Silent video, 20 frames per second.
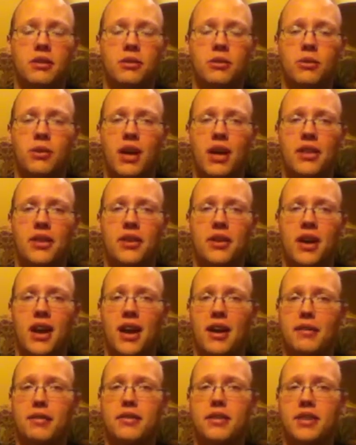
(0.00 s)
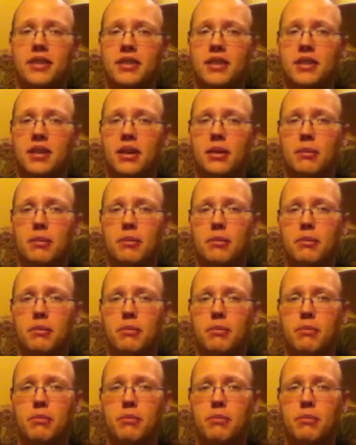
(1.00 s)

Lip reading: rather hefty sum